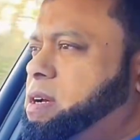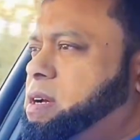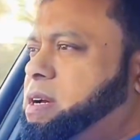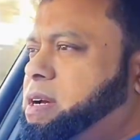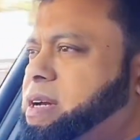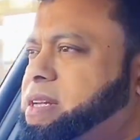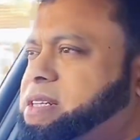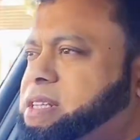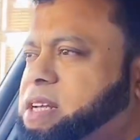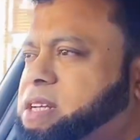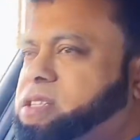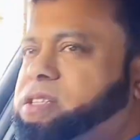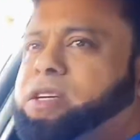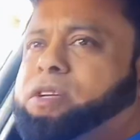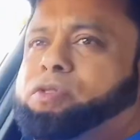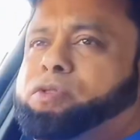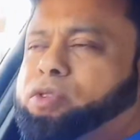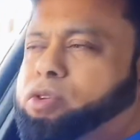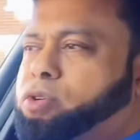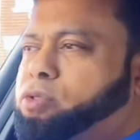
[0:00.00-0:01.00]
attention
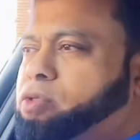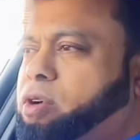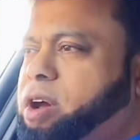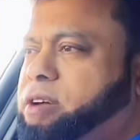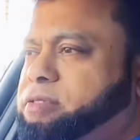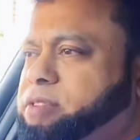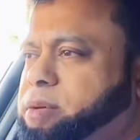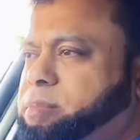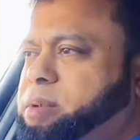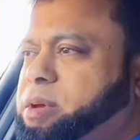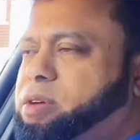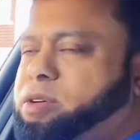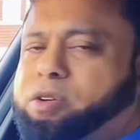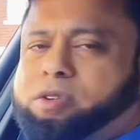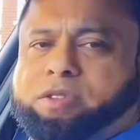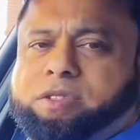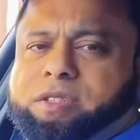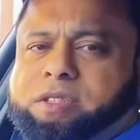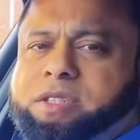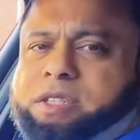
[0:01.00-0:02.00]
to your driving
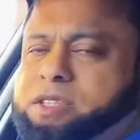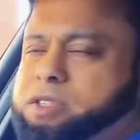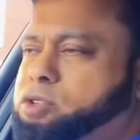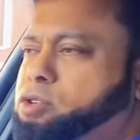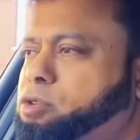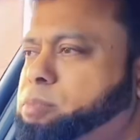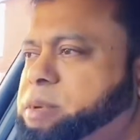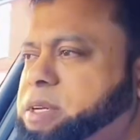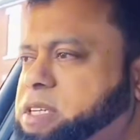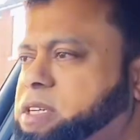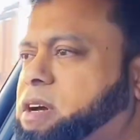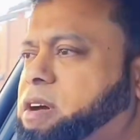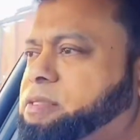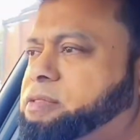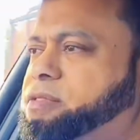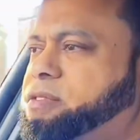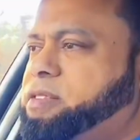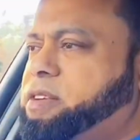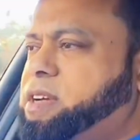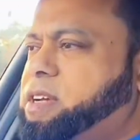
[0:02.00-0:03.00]
because it's going to be
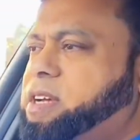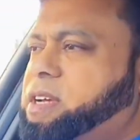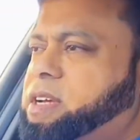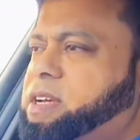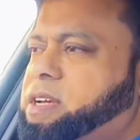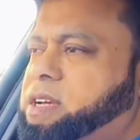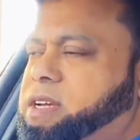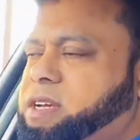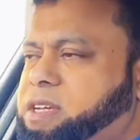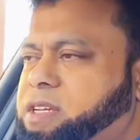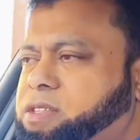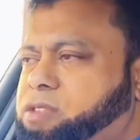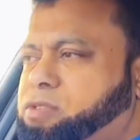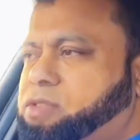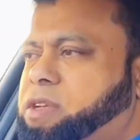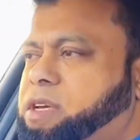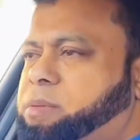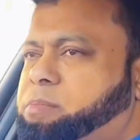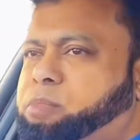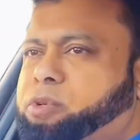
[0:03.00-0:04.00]
tough. It's going
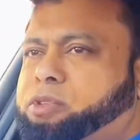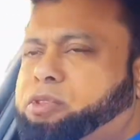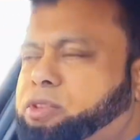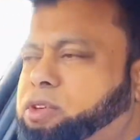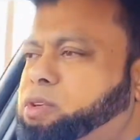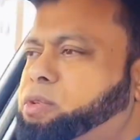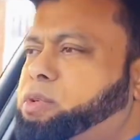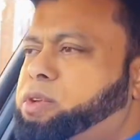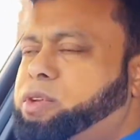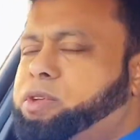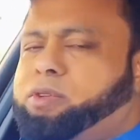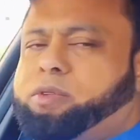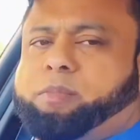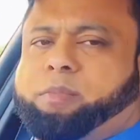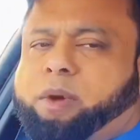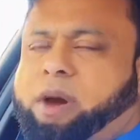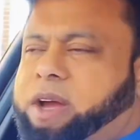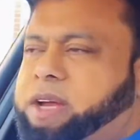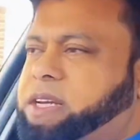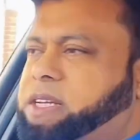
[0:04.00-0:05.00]
to bother you in your
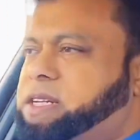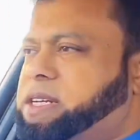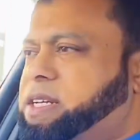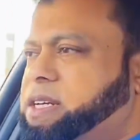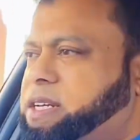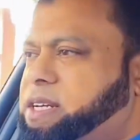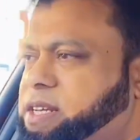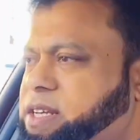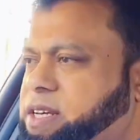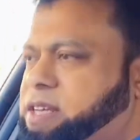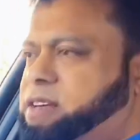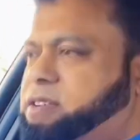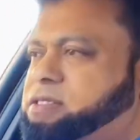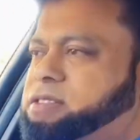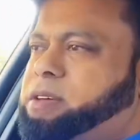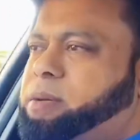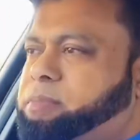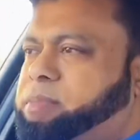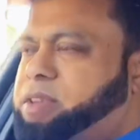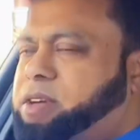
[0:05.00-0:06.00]
mind if
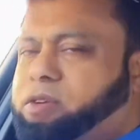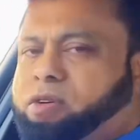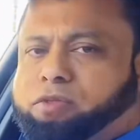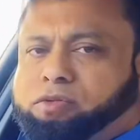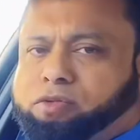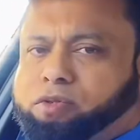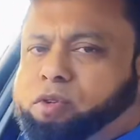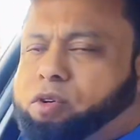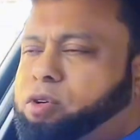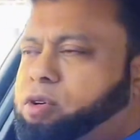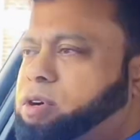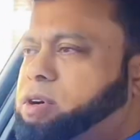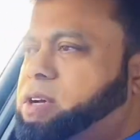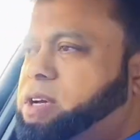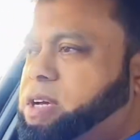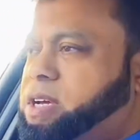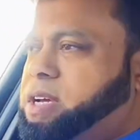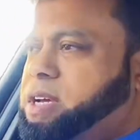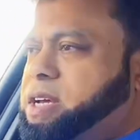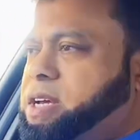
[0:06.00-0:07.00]
something goes wrong
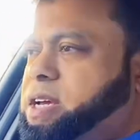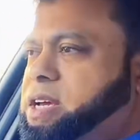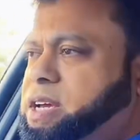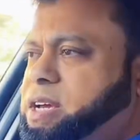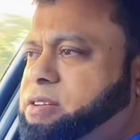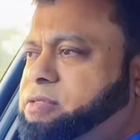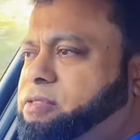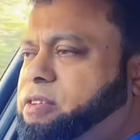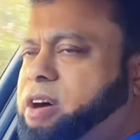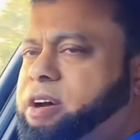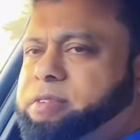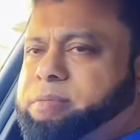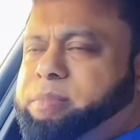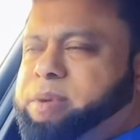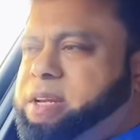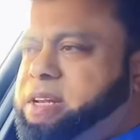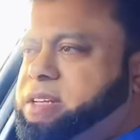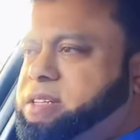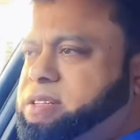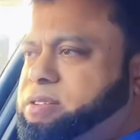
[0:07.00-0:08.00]
in 5
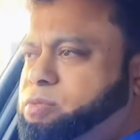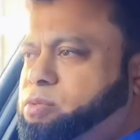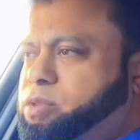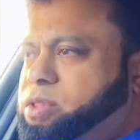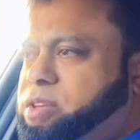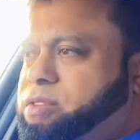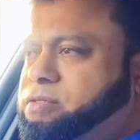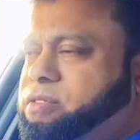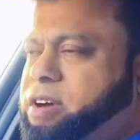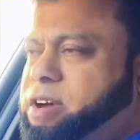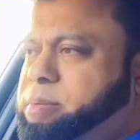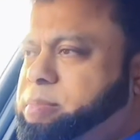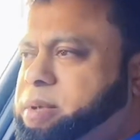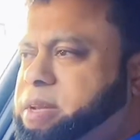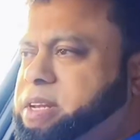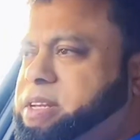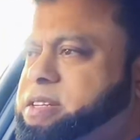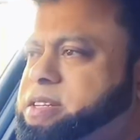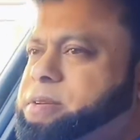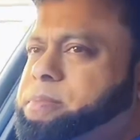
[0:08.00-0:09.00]
minutes, within 5
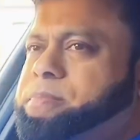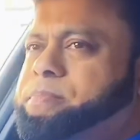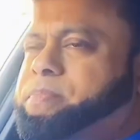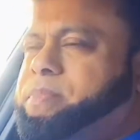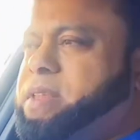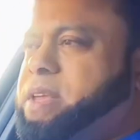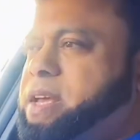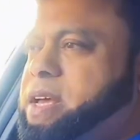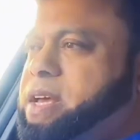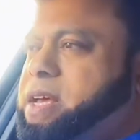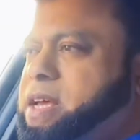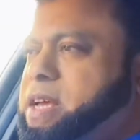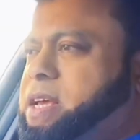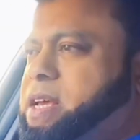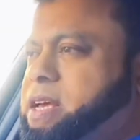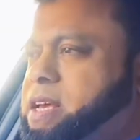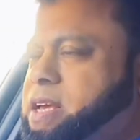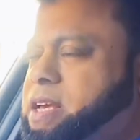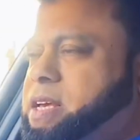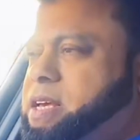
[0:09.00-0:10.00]
minutes.
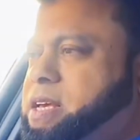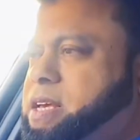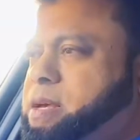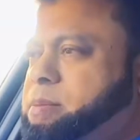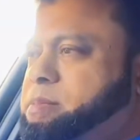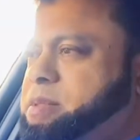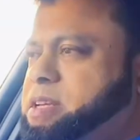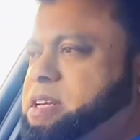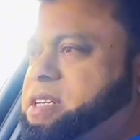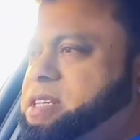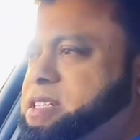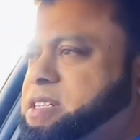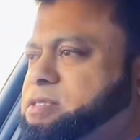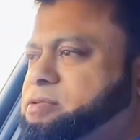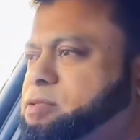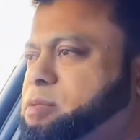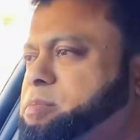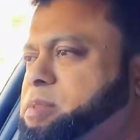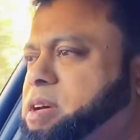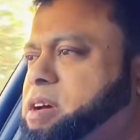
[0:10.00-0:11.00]
Keep the distance
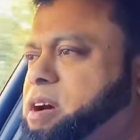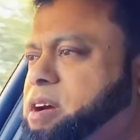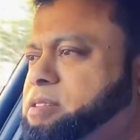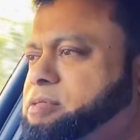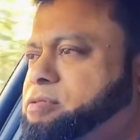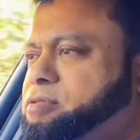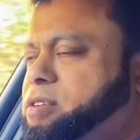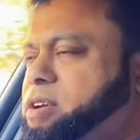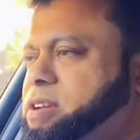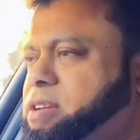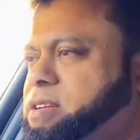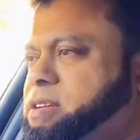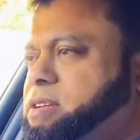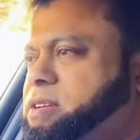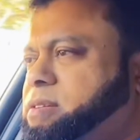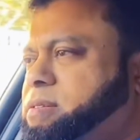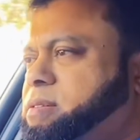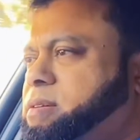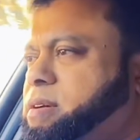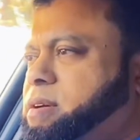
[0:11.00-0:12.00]
from the car in front.
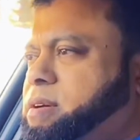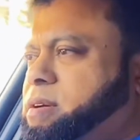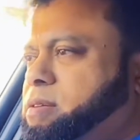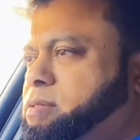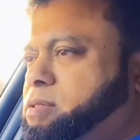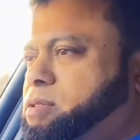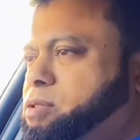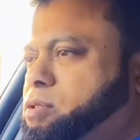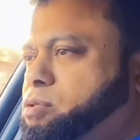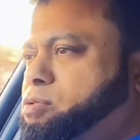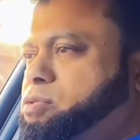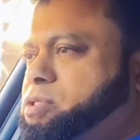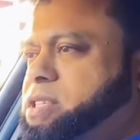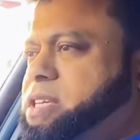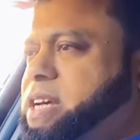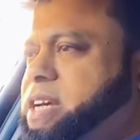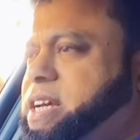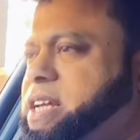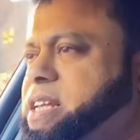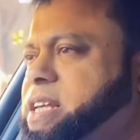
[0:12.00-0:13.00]
I'm going to go to
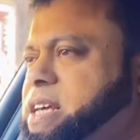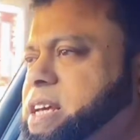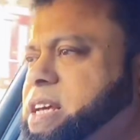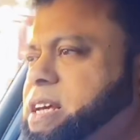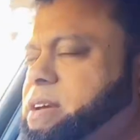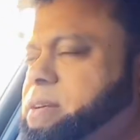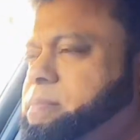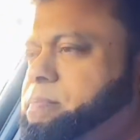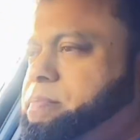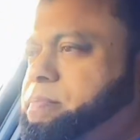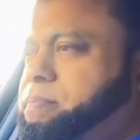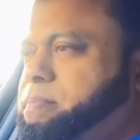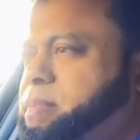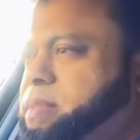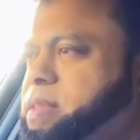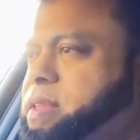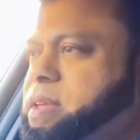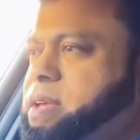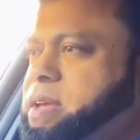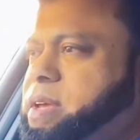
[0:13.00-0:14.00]
second gear
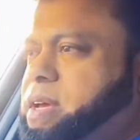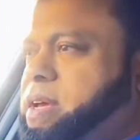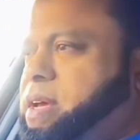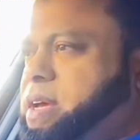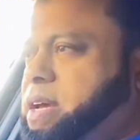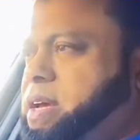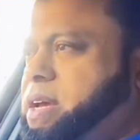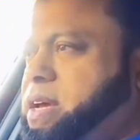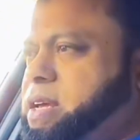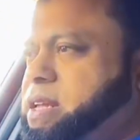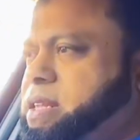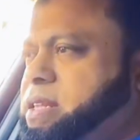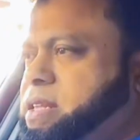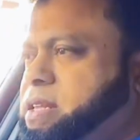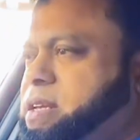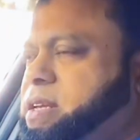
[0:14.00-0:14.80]
and